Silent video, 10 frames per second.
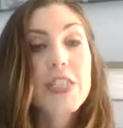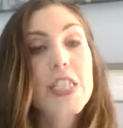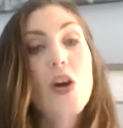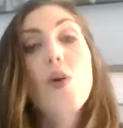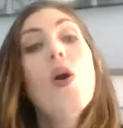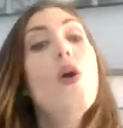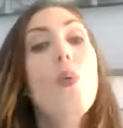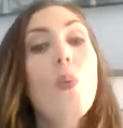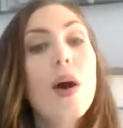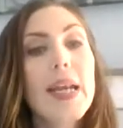So
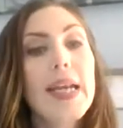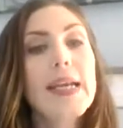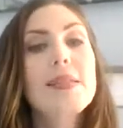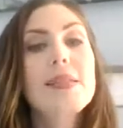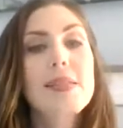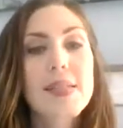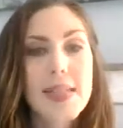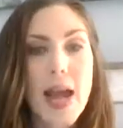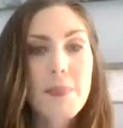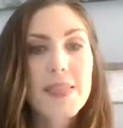one is to
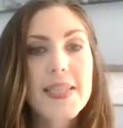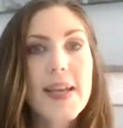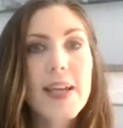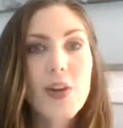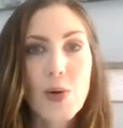stop setting